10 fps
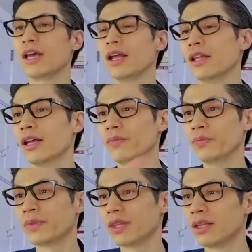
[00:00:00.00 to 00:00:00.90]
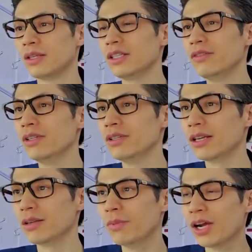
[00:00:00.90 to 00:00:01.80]
and then see,
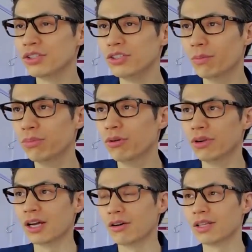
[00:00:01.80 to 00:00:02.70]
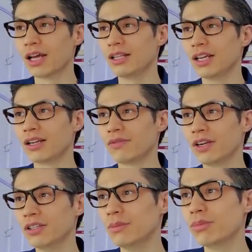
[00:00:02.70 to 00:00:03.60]
like, imagine you're blowing out that negative
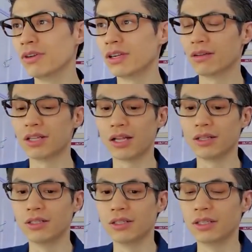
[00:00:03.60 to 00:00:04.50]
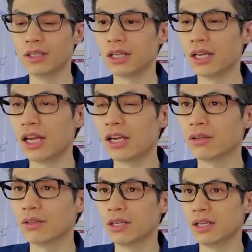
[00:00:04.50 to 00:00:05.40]
energy, blowing out that
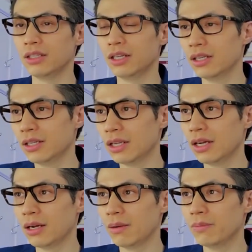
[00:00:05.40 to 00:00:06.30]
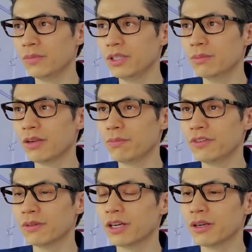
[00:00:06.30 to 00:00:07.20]
anger, and then you might
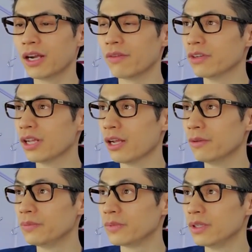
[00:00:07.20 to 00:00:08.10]
feel better after that.